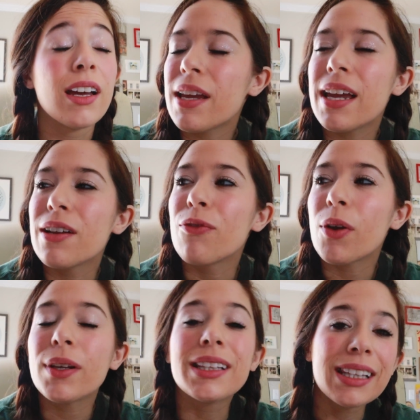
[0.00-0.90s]
in a
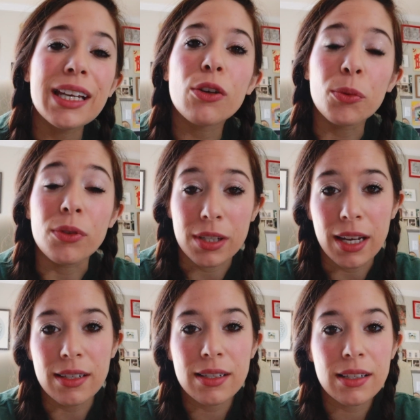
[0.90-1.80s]
very literal
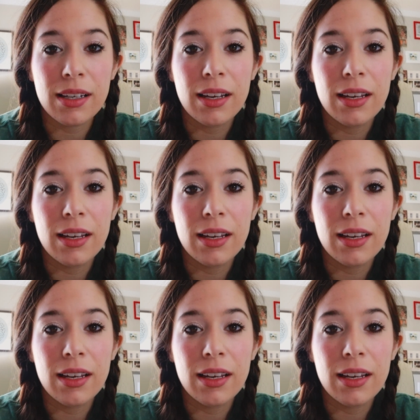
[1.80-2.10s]
sense.